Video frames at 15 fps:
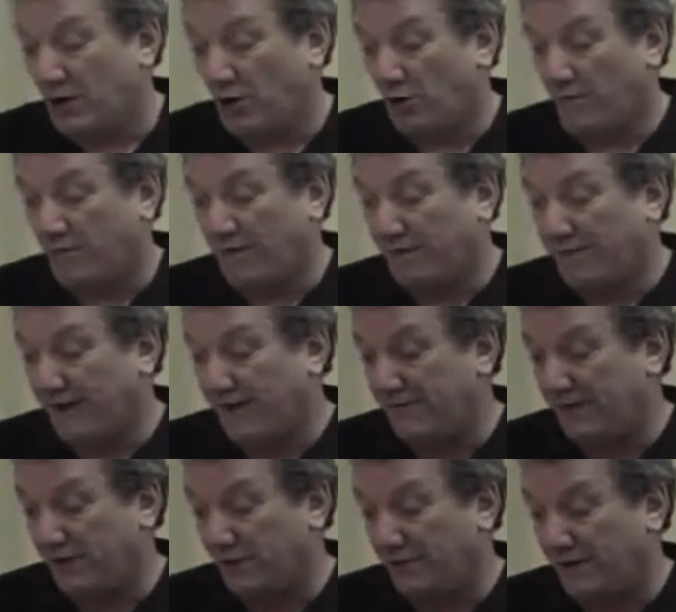over a
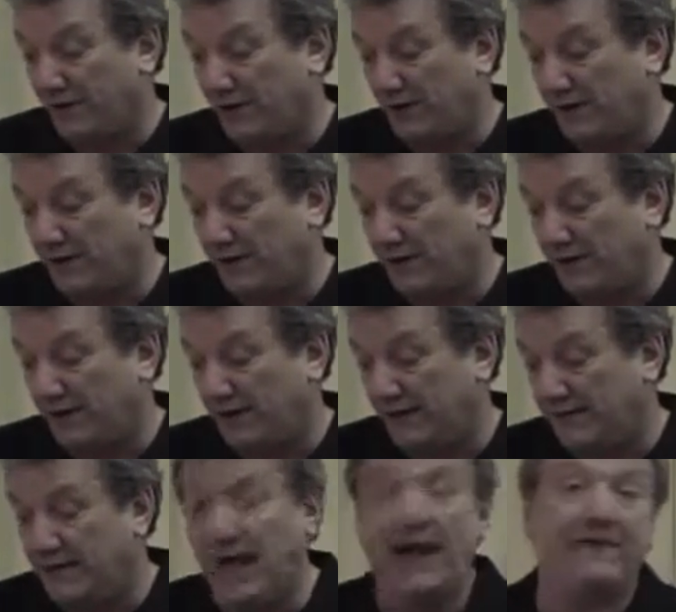5-year period,
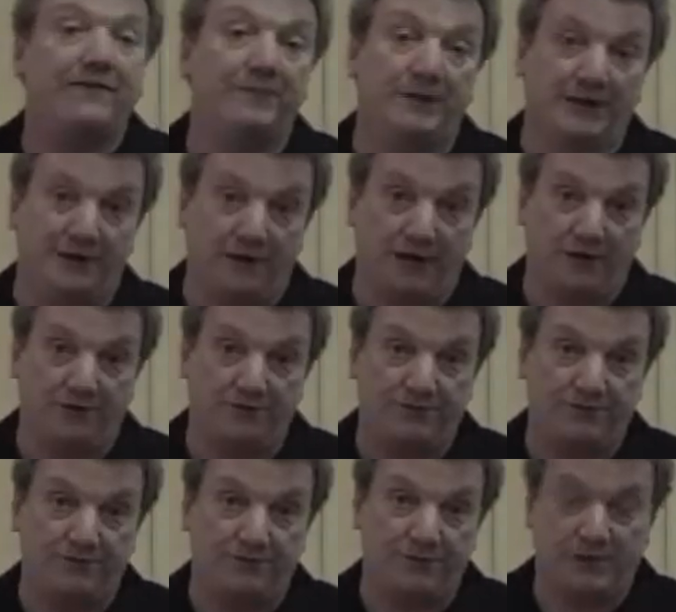it's
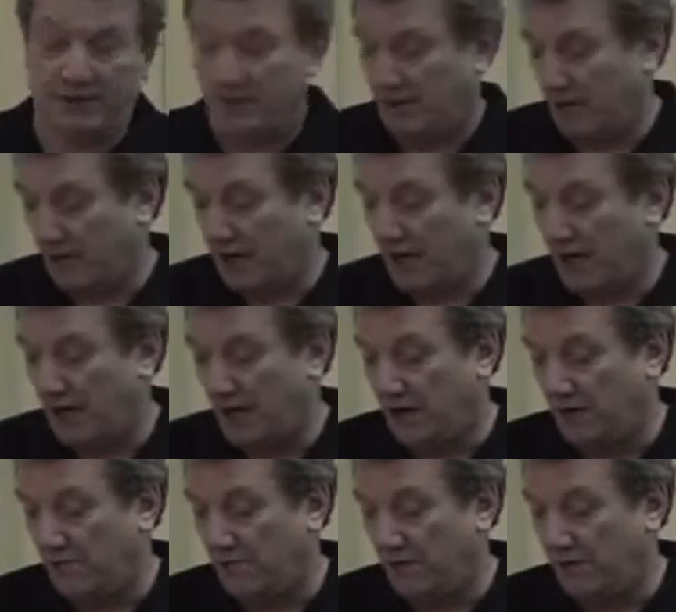
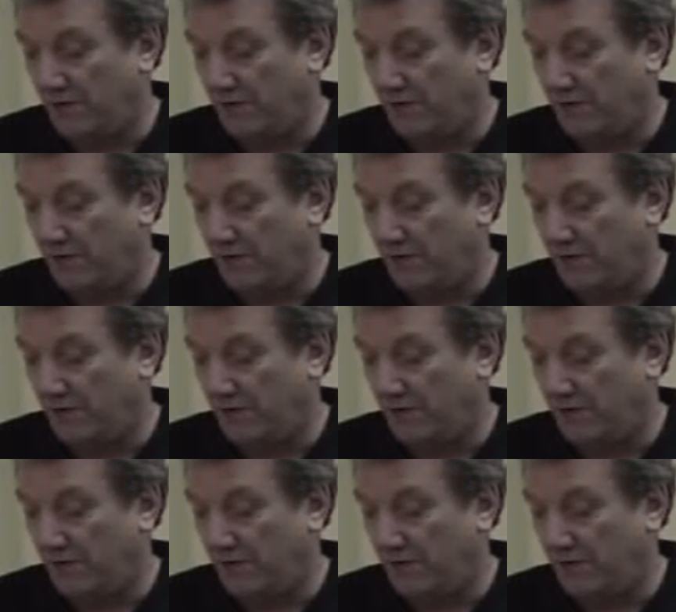$500,000.